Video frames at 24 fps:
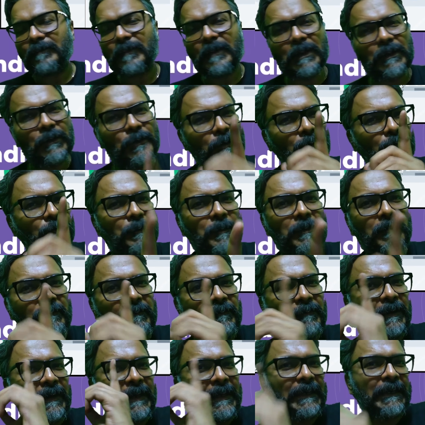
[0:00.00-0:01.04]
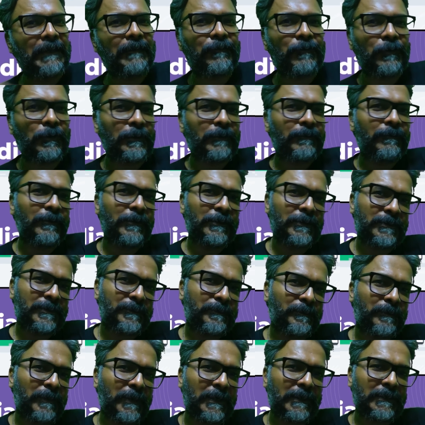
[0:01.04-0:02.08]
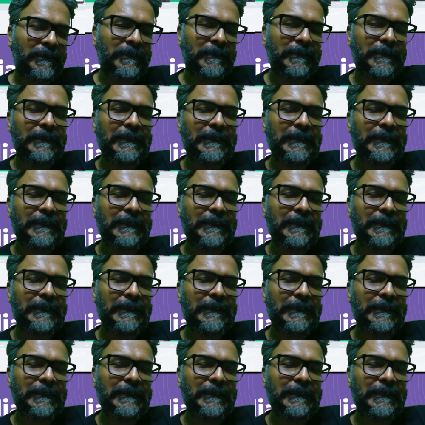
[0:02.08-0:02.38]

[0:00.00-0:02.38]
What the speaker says: You have to be very careful on the first part.